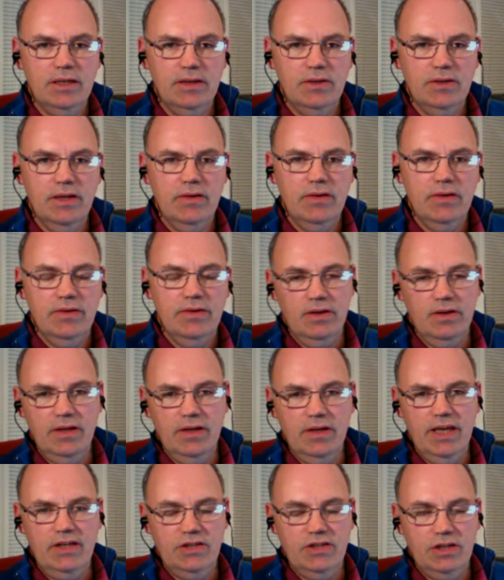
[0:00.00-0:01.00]
and knowing that
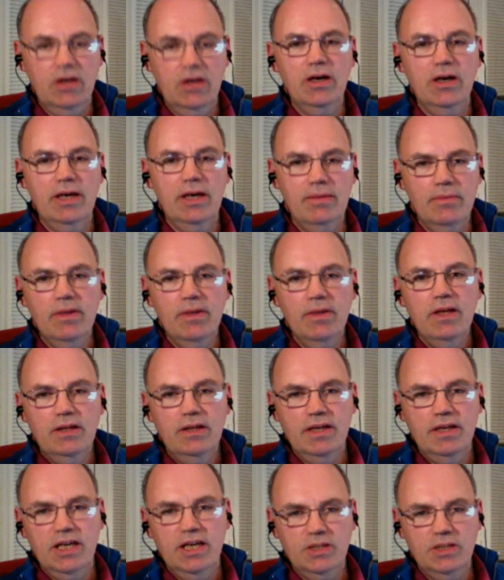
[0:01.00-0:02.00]
each time your
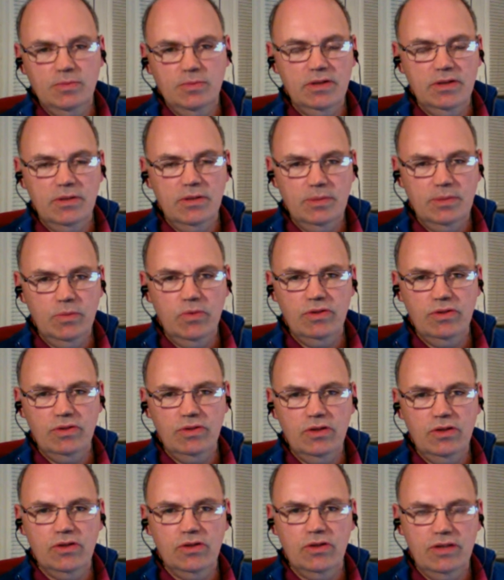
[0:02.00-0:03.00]
customer's like, going to be one to
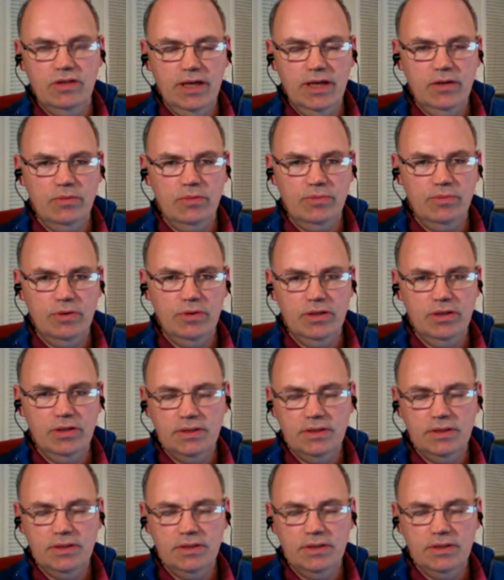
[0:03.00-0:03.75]
knock you down on price.